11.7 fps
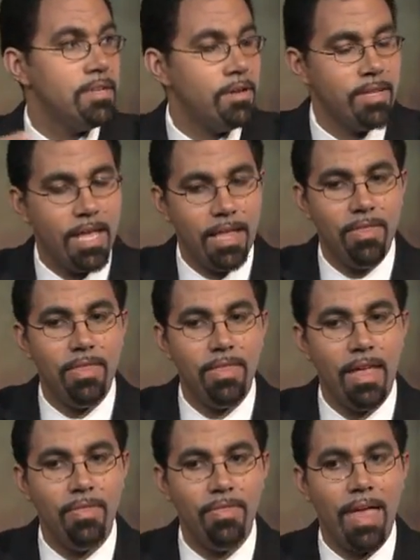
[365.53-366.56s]
You know,
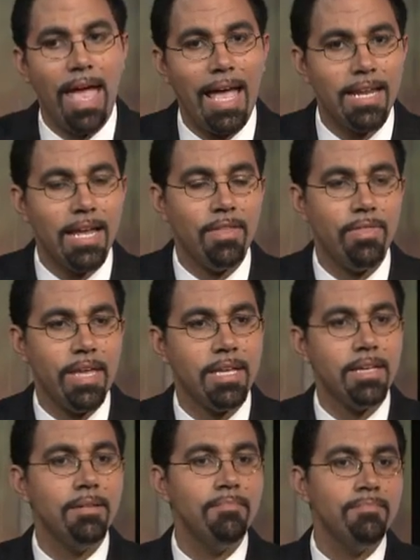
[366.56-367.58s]
and that, I think,
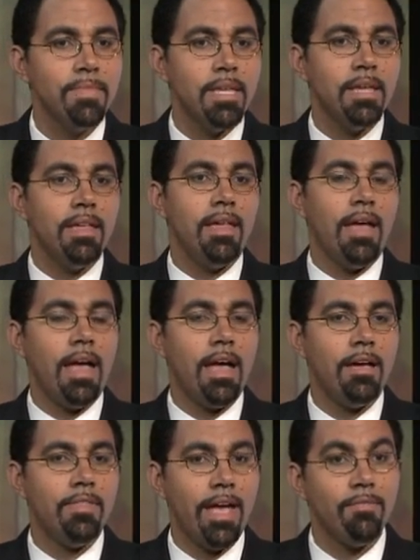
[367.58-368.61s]

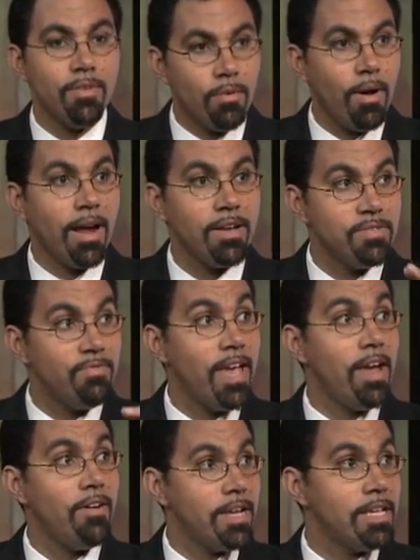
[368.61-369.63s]
that requires
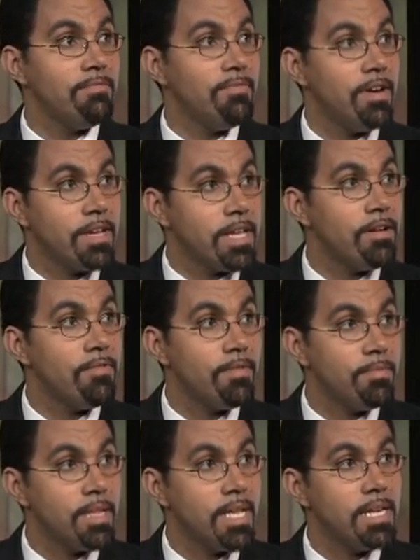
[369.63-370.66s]
very, very careful
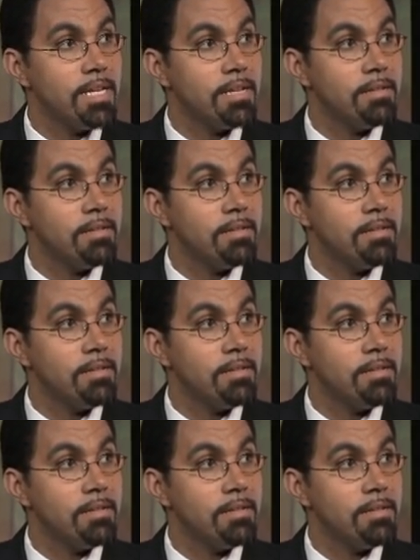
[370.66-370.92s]
planning.